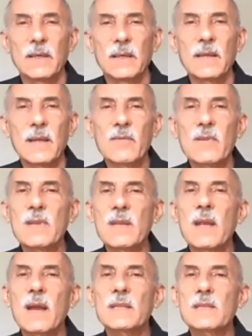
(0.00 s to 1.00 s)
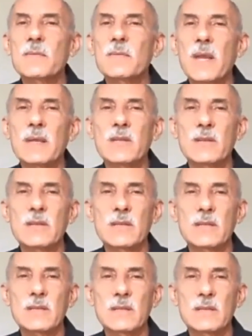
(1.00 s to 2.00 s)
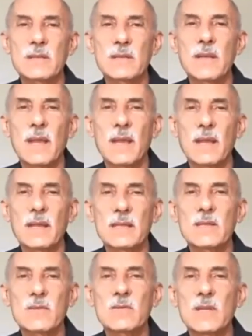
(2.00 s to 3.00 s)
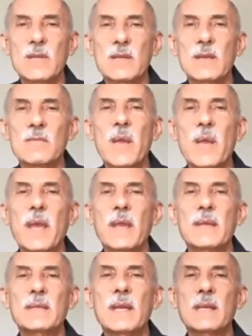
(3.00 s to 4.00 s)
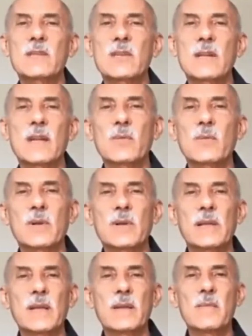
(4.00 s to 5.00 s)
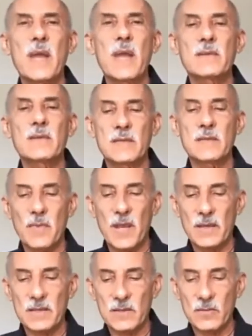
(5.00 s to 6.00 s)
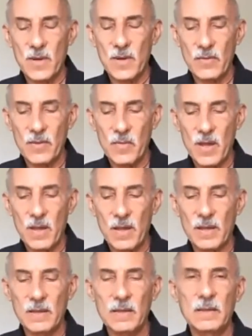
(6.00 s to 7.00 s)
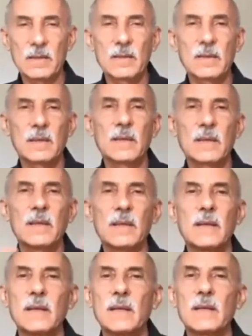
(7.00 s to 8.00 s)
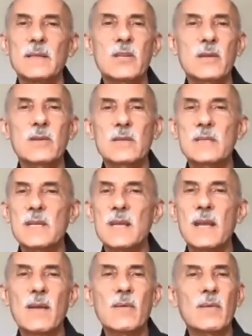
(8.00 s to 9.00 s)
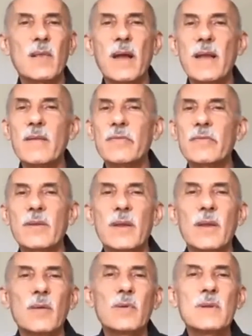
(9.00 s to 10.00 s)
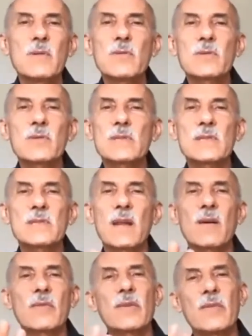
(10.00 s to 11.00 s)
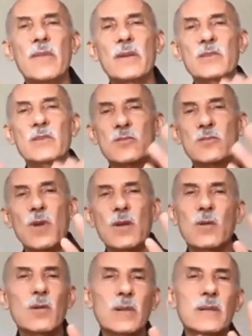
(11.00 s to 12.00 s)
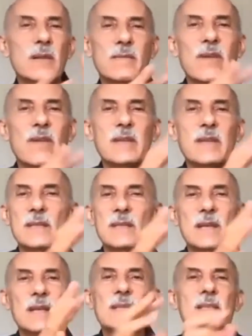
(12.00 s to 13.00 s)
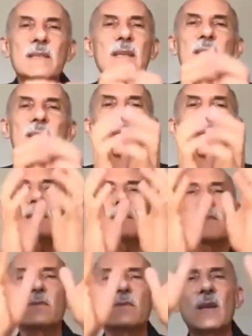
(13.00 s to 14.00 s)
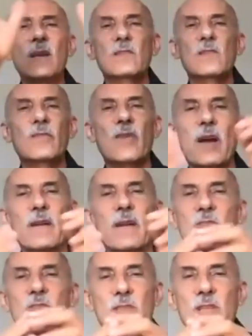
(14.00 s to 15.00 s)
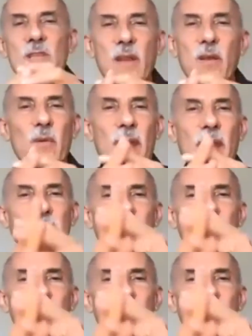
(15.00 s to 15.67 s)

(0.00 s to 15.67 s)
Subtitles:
And everything got spacious, again, as you did, paying attention inwardly to make the space around the mind. And she could see how life renews itself, and there's struggle, and it fights against things, and it survives just like grass